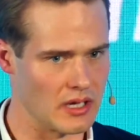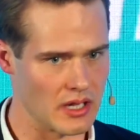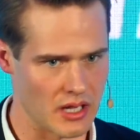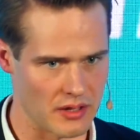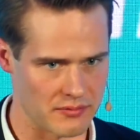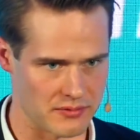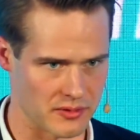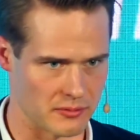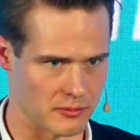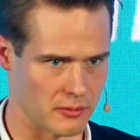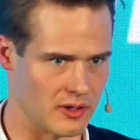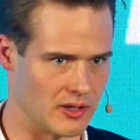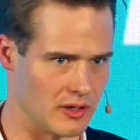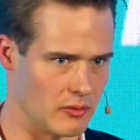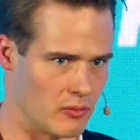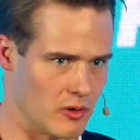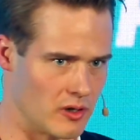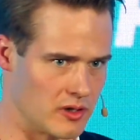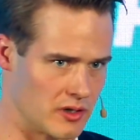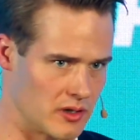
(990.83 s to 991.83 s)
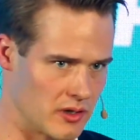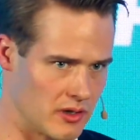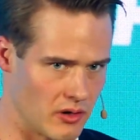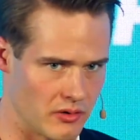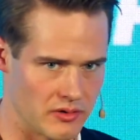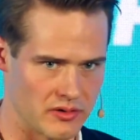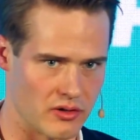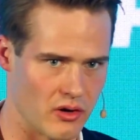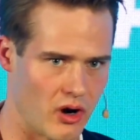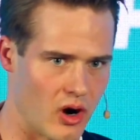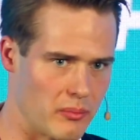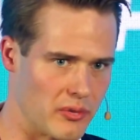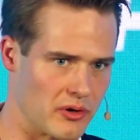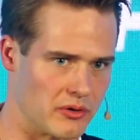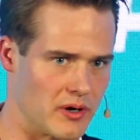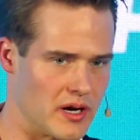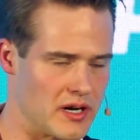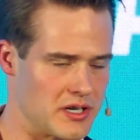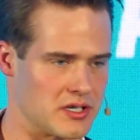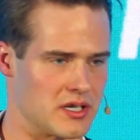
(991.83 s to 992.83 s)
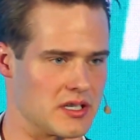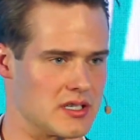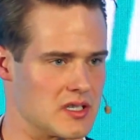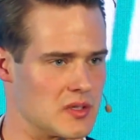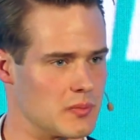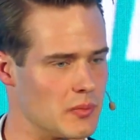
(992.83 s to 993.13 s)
If we really want to go into operations,